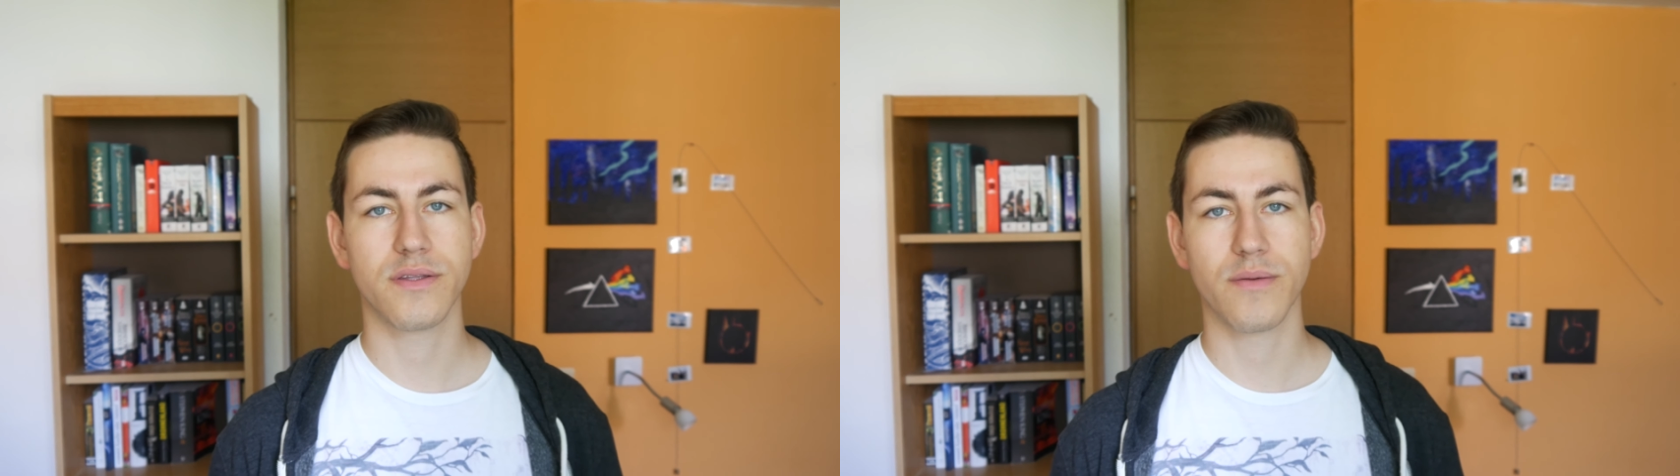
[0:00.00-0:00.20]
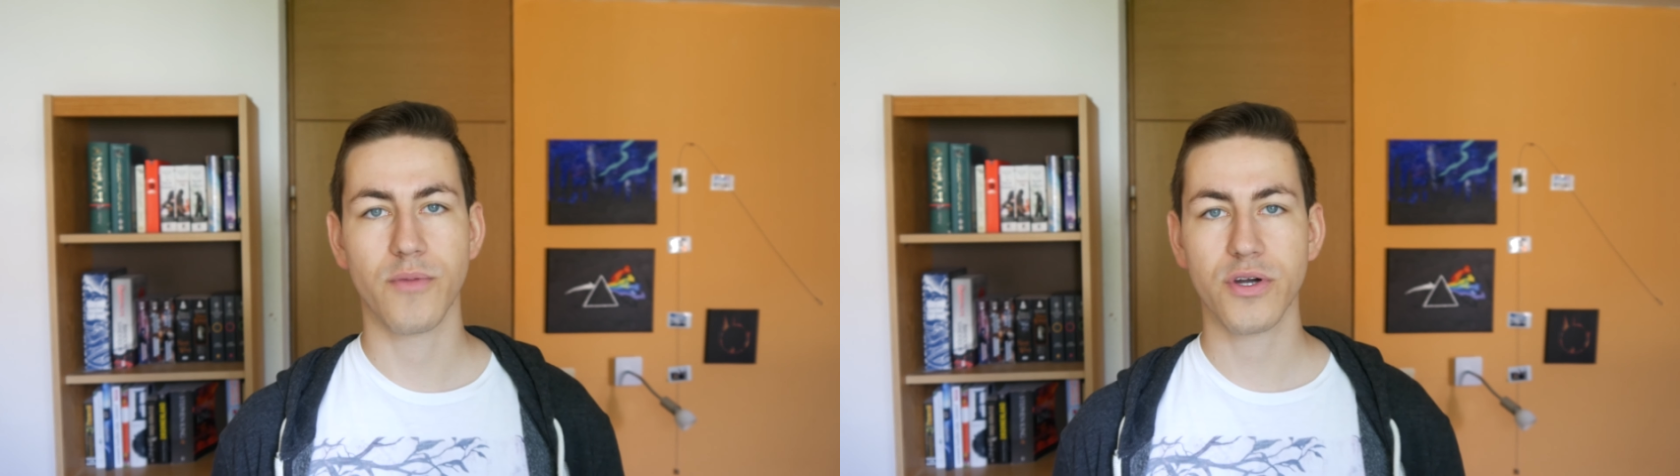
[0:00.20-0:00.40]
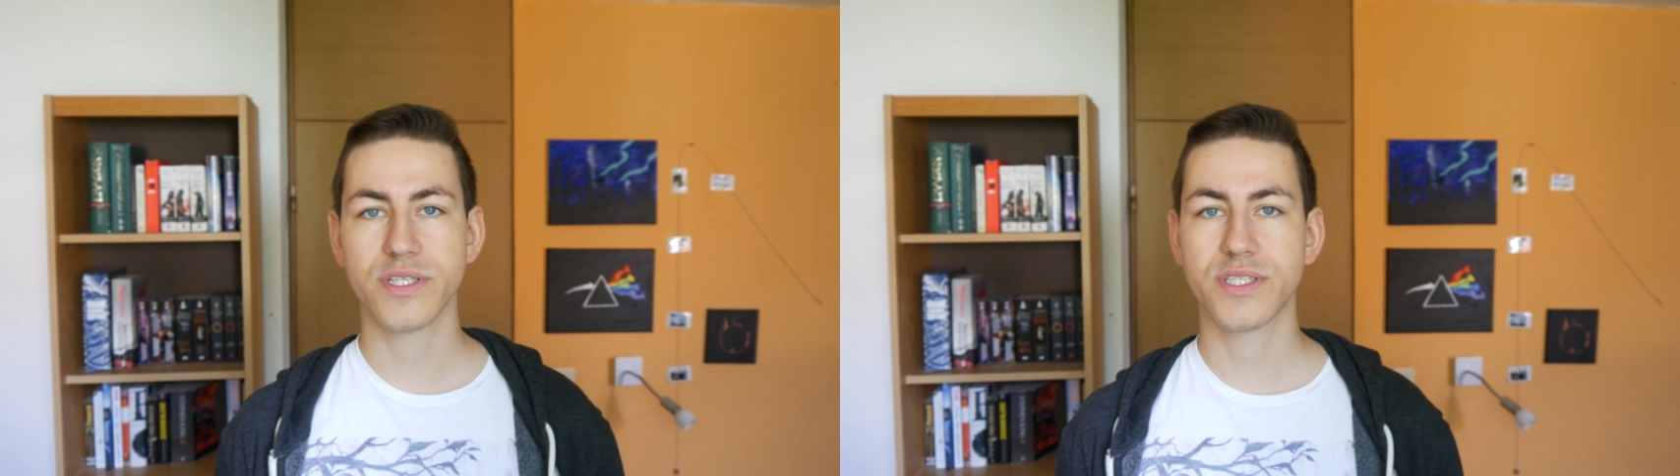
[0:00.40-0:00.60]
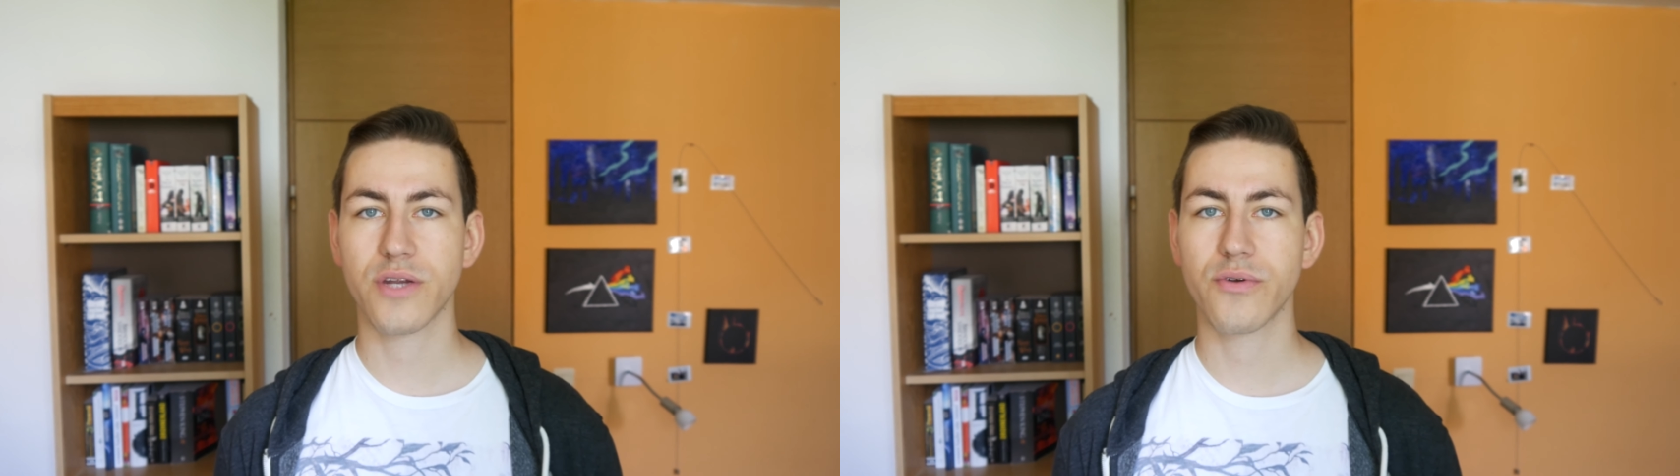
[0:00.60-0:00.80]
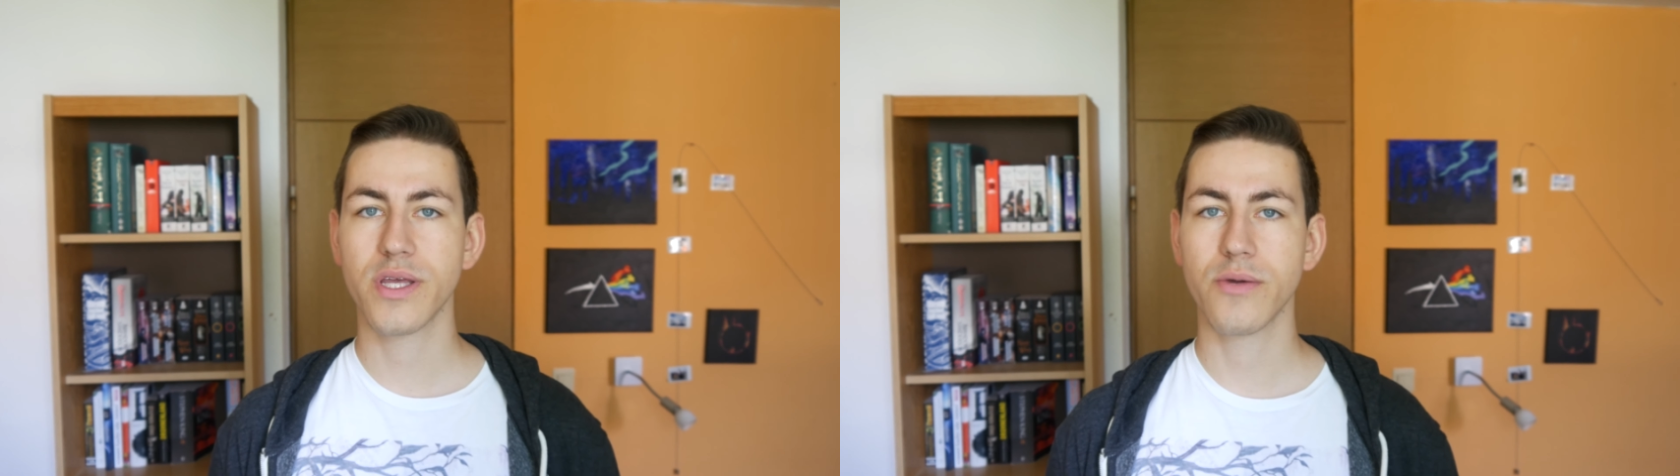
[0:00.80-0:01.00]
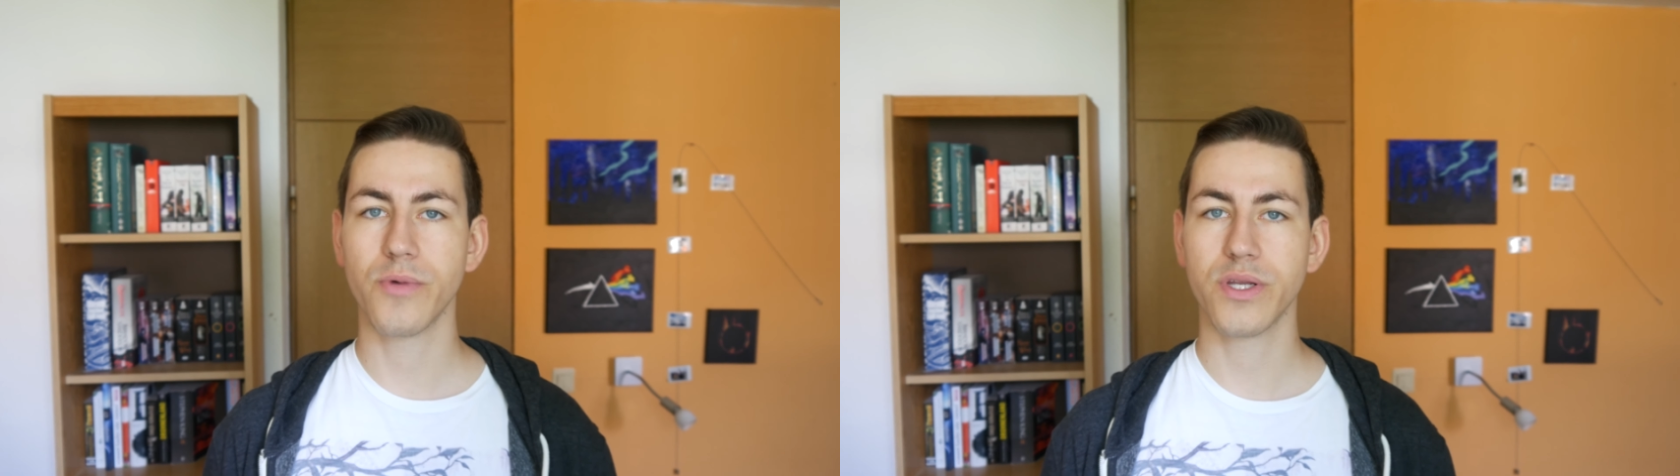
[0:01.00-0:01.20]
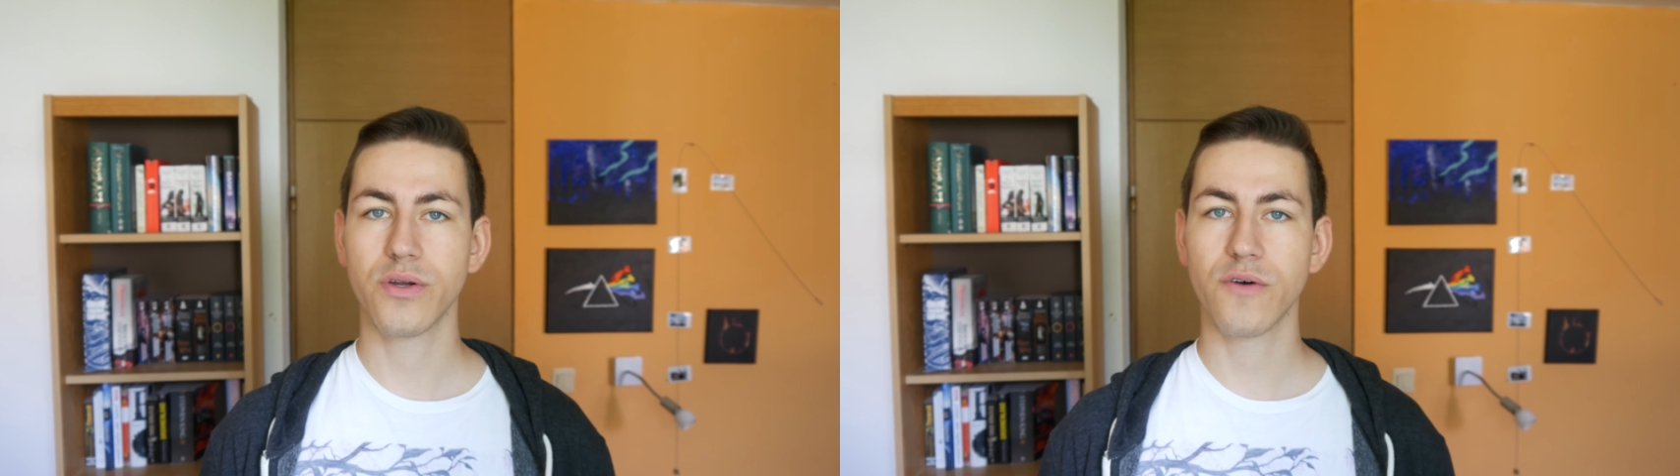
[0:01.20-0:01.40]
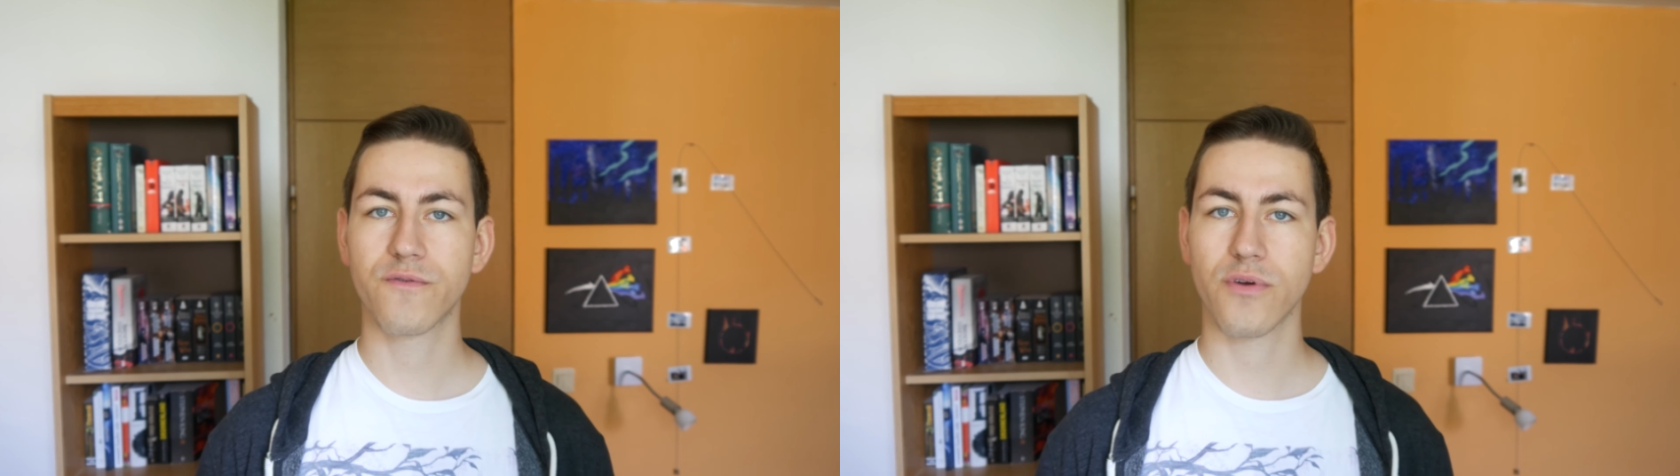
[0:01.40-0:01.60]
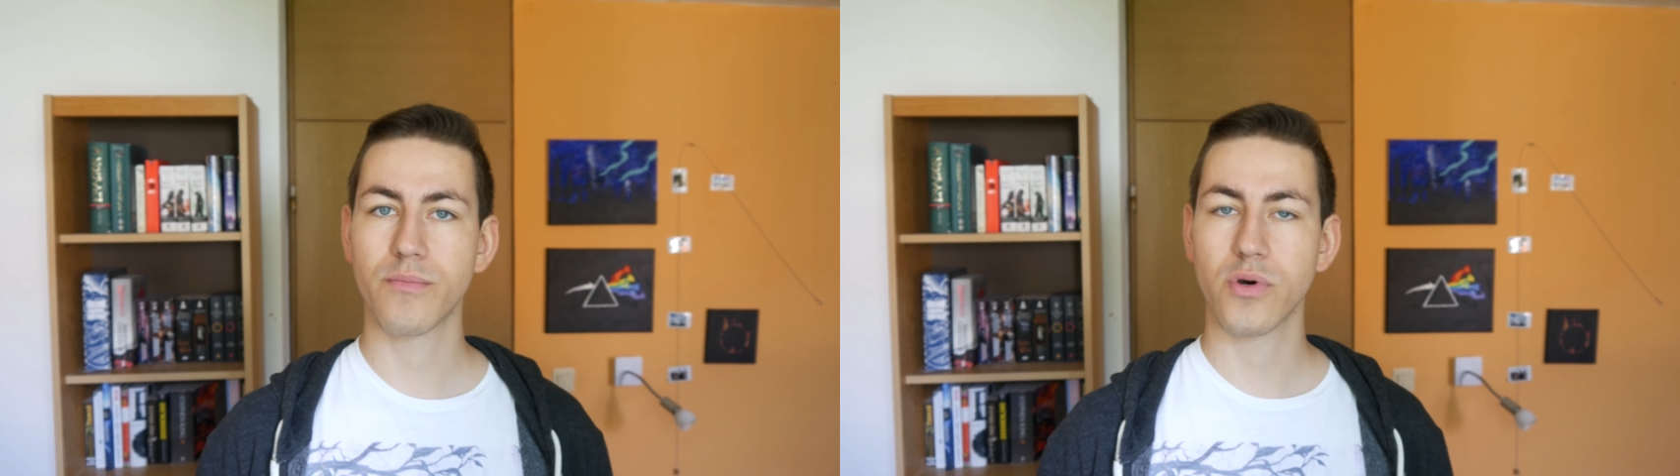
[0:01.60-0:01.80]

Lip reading: the monastery we know from